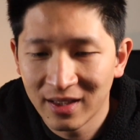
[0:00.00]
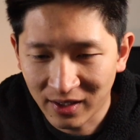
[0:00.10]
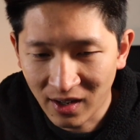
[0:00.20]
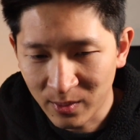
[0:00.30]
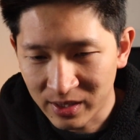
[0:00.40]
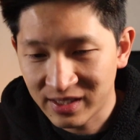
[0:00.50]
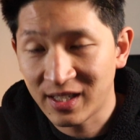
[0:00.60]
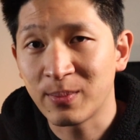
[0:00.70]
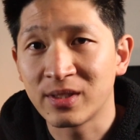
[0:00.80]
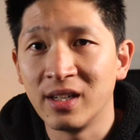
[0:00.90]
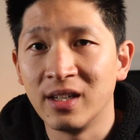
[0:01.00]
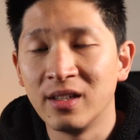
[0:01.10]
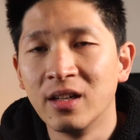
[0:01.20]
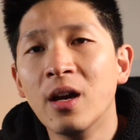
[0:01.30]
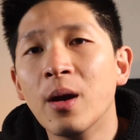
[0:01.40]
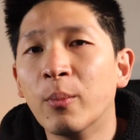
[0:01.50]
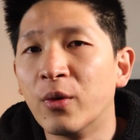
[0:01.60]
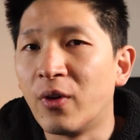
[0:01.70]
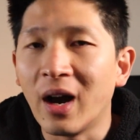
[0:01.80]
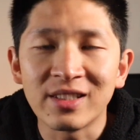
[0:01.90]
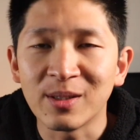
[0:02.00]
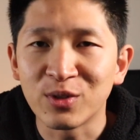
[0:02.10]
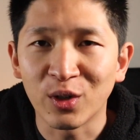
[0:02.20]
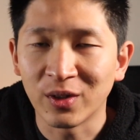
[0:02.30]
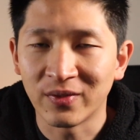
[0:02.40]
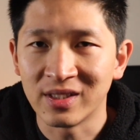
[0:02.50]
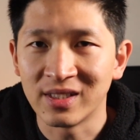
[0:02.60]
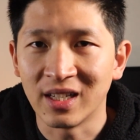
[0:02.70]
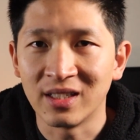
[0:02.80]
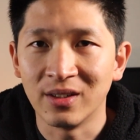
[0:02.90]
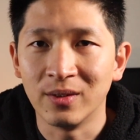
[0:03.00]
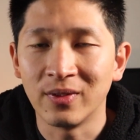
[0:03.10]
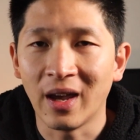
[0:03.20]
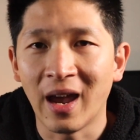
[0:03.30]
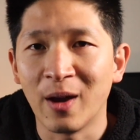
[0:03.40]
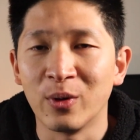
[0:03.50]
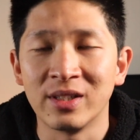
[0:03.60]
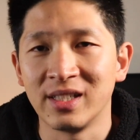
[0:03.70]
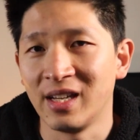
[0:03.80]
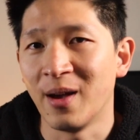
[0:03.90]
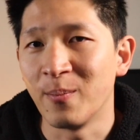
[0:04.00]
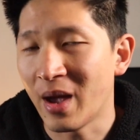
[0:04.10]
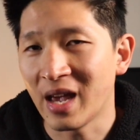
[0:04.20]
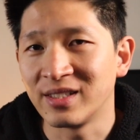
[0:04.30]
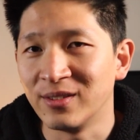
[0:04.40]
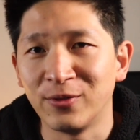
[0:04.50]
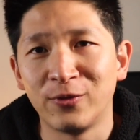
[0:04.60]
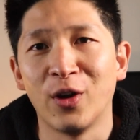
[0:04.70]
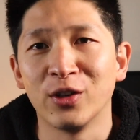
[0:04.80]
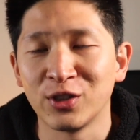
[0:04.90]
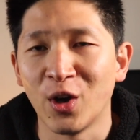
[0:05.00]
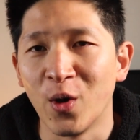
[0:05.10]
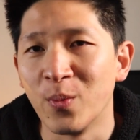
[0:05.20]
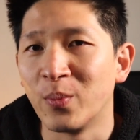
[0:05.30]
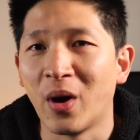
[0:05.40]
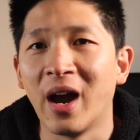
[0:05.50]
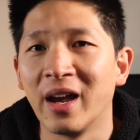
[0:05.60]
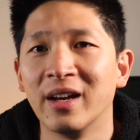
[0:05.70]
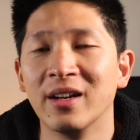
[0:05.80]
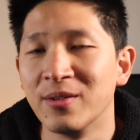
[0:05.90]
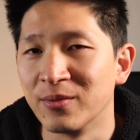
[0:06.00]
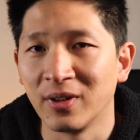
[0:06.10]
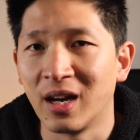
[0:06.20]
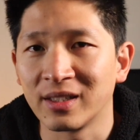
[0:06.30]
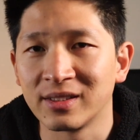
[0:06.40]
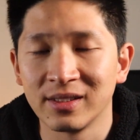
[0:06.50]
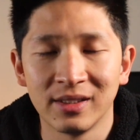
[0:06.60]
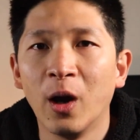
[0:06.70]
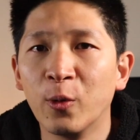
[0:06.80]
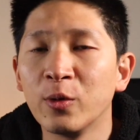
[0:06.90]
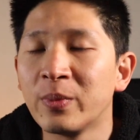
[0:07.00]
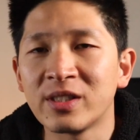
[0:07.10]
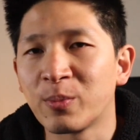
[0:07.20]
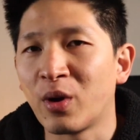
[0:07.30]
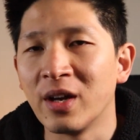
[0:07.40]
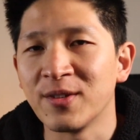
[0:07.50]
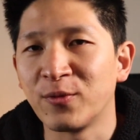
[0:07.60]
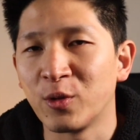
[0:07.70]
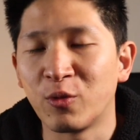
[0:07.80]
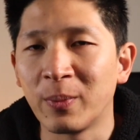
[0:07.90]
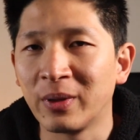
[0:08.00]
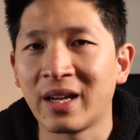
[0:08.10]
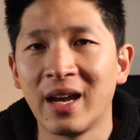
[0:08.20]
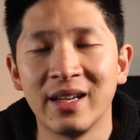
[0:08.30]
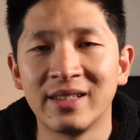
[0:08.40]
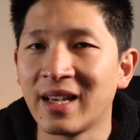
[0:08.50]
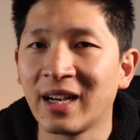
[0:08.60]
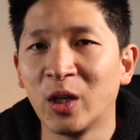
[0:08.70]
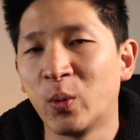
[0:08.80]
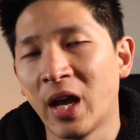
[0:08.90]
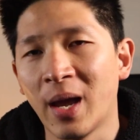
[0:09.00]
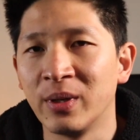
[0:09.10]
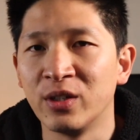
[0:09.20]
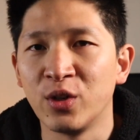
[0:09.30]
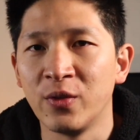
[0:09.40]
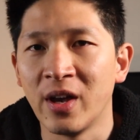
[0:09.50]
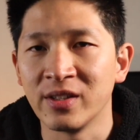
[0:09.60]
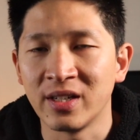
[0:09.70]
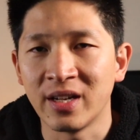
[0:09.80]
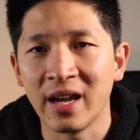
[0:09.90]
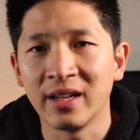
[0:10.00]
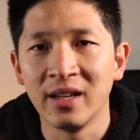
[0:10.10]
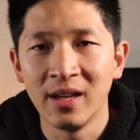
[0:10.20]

the government steps in, provides some sort of incentive, and we see a massive first home buyer influx. I wouldn't be surprised if we replicate exactly what happened in 2008,